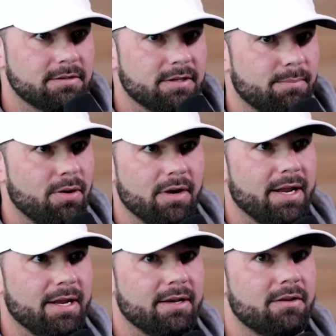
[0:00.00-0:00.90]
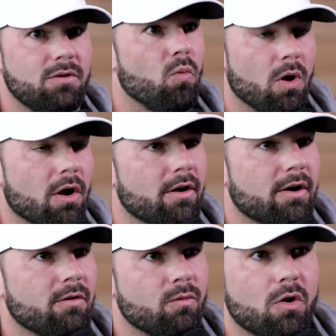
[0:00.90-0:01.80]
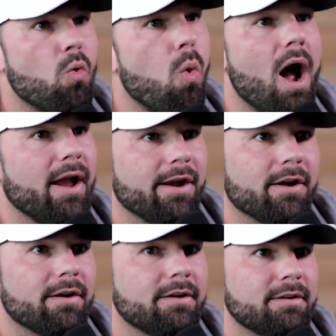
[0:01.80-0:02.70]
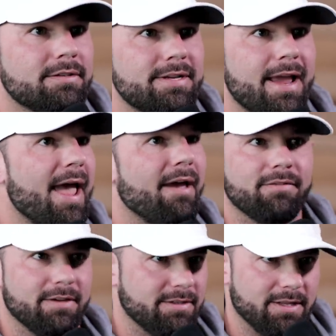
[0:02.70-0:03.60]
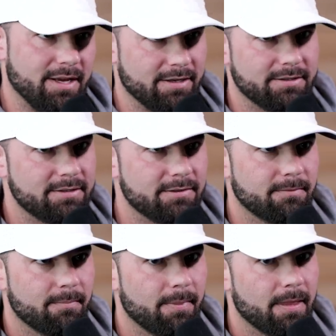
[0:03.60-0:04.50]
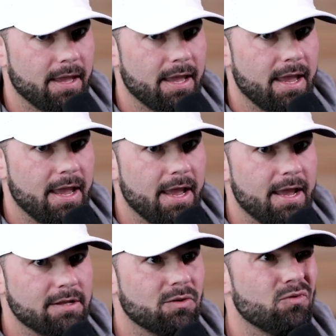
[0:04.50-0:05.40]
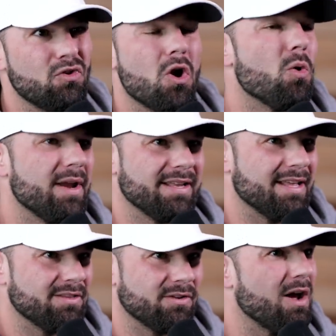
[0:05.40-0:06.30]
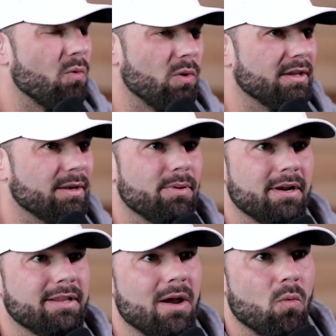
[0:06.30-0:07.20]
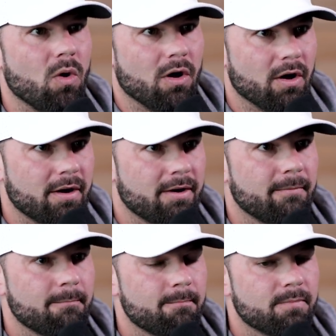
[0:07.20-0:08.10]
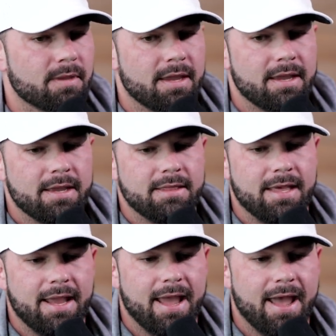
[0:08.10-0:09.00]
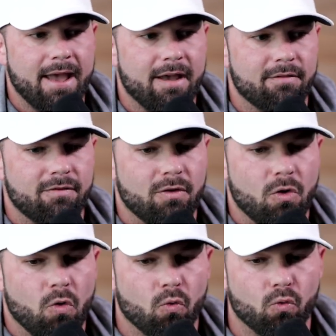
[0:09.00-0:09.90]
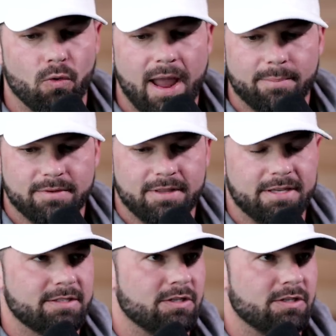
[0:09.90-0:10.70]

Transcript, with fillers: to put in the work required to have these things. And so, knowing that they're not willing to put in that work, they have wrapped this